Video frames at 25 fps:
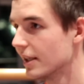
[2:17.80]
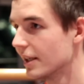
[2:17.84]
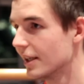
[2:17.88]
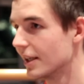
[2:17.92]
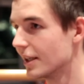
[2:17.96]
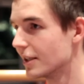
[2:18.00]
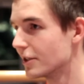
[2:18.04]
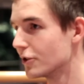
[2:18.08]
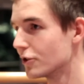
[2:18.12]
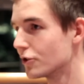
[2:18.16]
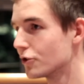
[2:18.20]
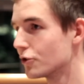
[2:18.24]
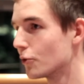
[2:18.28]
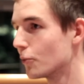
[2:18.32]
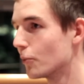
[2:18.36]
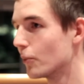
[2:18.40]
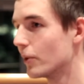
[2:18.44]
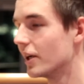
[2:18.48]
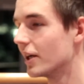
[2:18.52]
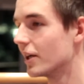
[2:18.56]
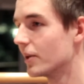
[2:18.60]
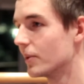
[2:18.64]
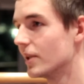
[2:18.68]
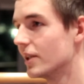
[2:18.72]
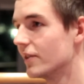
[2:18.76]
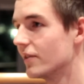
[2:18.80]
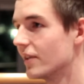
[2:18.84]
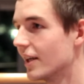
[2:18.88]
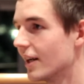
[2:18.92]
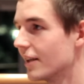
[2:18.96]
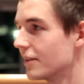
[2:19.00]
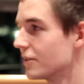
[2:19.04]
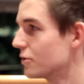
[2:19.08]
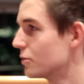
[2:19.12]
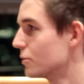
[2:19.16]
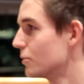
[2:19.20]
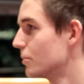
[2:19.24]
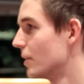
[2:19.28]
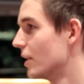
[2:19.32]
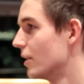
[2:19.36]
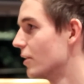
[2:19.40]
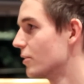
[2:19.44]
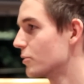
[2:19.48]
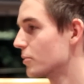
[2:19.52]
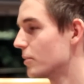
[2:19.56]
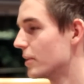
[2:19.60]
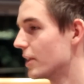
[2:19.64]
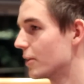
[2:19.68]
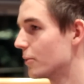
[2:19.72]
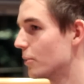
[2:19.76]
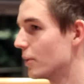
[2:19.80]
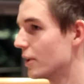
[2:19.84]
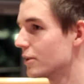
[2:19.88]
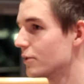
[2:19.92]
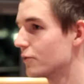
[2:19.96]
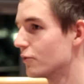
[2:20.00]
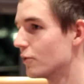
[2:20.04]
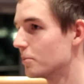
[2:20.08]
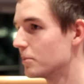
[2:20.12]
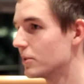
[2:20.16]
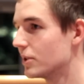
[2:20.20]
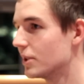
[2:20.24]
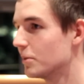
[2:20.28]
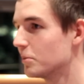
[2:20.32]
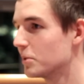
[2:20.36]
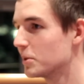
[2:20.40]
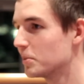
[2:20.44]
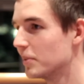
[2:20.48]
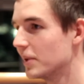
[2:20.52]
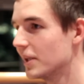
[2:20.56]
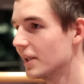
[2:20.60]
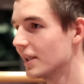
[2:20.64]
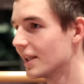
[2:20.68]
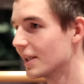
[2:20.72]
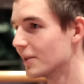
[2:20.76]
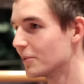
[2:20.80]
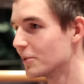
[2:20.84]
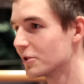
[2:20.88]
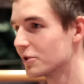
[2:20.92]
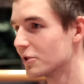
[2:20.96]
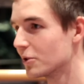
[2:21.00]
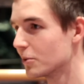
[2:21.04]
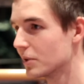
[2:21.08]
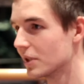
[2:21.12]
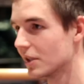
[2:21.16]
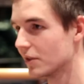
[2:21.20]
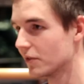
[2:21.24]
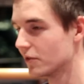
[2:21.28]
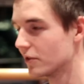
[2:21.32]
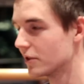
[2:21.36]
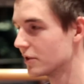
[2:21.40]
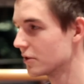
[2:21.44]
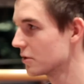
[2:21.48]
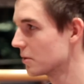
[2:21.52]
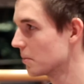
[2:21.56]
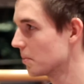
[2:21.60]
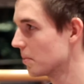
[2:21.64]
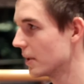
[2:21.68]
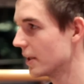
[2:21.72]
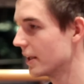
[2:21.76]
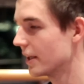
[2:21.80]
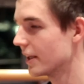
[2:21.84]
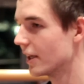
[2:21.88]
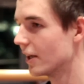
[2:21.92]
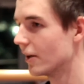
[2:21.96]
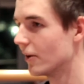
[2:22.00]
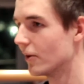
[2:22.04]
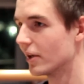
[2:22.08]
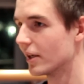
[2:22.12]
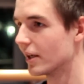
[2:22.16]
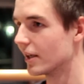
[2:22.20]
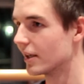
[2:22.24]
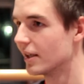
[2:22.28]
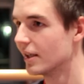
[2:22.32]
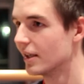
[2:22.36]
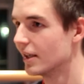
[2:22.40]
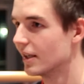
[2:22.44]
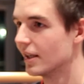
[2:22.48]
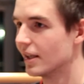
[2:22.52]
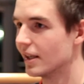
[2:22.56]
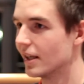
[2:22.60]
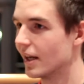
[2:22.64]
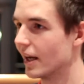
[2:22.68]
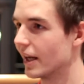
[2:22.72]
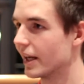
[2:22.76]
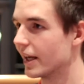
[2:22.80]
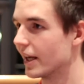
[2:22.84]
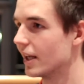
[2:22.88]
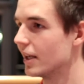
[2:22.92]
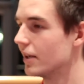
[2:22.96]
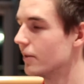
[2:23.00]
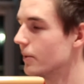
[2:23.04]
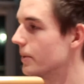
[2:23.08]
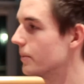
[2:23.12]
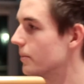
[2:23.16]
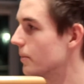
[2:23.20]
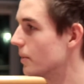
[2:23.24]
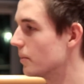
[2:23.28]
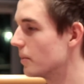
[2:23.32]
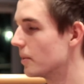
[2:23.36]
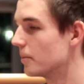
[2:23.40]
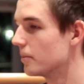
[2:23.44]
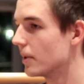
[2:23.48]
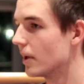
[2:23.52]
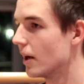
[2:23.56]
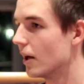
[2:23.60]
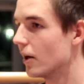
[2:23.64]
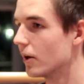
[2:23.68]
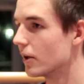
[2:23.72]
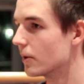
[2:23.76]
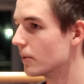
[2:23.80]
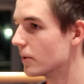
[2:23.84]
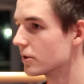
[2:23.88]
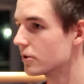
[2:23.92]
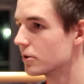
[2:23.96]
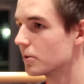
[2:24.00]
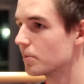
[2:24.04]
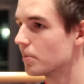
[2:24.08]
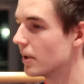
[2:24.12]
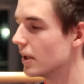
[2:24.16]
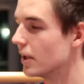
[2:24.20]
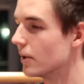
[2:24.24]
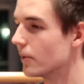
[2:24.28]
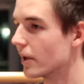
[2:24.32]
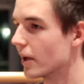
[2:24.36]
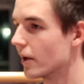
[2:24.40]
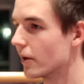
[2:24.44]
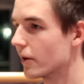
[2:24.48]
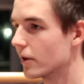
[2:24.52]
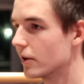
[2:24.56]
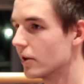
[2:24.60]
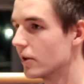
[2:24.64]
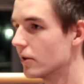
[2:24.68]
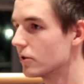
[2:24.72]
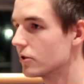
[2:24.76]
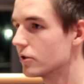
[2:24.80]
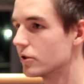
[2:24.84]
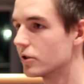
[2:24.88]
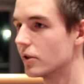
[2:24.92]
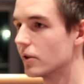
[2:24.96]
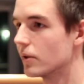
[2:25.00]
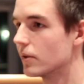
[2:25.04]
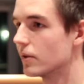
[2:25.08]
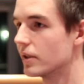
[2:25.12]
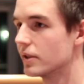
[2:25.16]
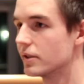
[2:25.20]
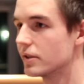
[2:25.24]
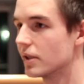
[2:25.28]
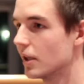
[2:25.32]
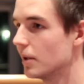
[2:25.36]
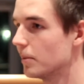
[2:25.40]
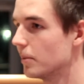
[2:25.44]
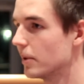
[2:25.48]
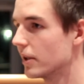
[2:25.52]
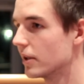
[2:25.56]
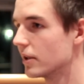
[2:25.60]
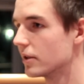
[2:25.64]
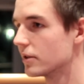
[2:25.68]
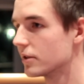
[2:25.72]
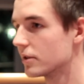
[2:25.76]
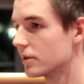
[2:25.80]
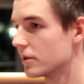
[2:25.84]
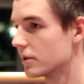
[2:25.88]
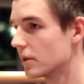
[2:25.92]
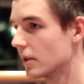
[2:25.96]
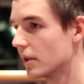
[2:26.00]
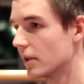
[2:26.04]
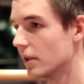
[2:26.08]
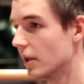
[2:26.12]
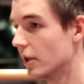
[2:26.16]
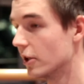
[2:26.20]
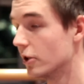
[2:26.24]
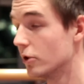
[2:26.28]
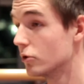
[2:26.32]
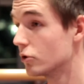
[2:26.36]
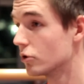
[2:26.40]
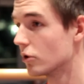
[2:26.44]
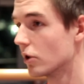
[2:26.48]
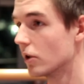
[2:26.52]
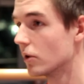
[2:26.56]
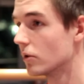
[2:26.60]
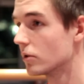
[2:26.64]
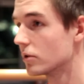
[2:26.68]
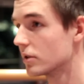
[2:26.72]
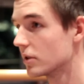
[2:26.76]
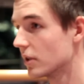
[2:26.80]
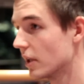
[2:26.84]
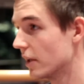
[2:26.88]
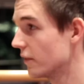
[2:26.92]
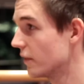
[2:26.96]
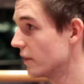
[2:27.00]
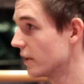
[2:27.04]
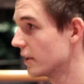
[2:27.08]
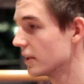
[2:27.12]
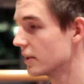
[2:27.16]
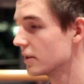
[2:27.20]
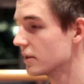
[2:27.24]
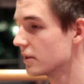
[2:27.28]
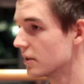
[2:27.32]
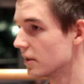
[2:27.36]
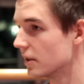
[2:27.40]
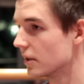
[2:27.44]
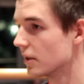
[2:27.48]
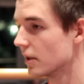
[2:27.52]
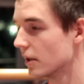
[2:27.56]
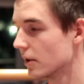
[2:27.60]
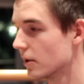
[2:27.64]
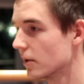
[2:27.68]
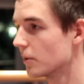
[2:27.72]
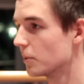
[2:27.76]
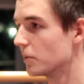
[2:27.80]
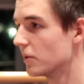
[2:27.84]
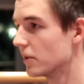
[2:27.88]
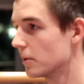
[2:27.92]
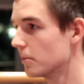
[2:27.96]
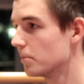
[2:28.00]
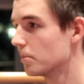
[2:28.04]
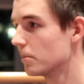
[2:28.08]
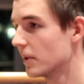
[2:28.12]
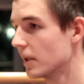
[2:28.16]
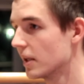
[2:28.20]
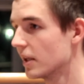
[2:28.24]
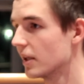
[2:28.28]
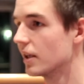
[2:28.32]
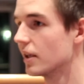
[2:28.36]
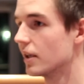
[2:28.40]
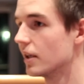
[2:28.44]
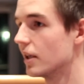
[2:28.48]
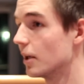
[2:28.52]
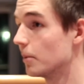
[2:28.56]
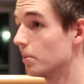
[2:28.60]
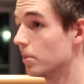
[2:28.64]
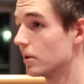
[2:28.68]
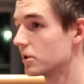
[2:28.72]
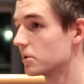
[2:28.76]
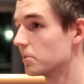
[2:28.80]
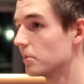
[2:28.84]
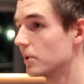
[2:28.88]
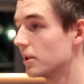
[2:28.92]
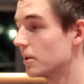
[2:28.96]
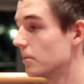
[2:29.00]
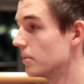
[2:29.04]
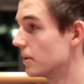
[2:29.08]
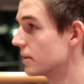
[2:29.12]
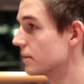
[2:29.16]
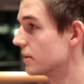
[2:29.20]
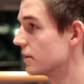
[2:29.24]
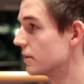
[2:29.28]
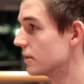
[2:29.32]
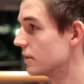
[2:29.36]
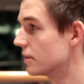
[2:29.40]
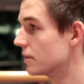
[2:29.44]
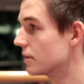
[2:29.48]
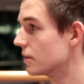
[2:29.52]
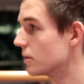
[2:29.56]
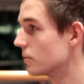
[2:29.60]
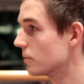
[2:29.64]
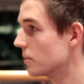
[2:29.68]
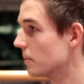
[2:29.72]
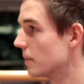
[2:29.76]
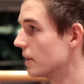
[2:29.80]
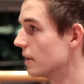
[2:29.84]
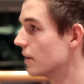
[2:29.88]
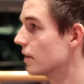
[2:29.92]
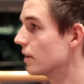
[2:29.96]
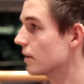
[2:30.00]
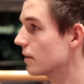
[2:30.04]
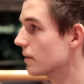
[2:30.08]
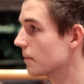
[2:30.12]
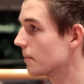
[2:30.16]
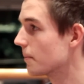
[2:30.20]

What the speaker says: it's just so weird. We even had 2 rounds where he crashed from TeamSpeak, and it was so different to play now, and I can't even remember how it was to play without a coach, so he's helping us a huge load. I think it's possibly the best decision we made.